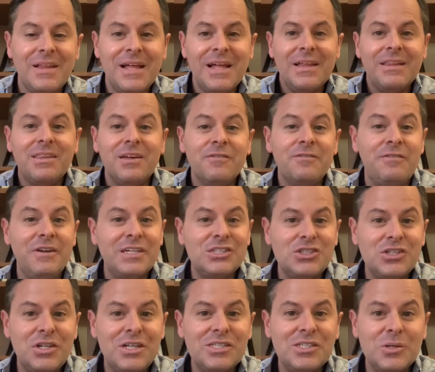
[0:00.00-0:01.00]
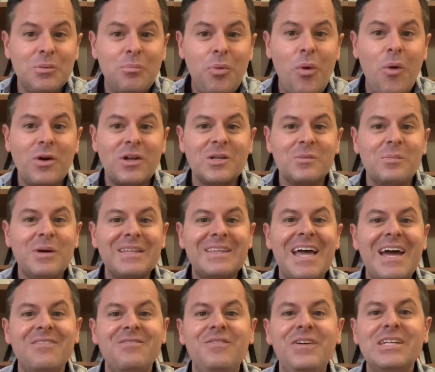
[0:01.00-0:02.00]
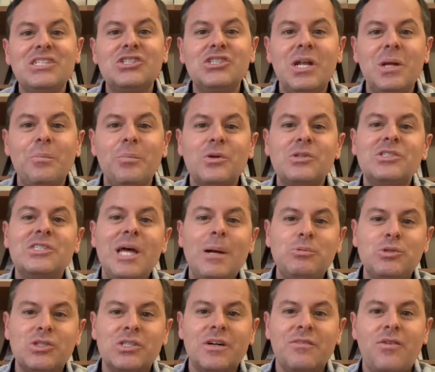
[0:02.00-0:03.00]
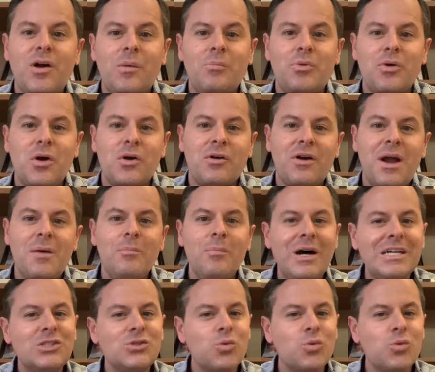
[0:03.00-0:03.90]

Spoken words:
The vision is important, but that vision and perception of our program must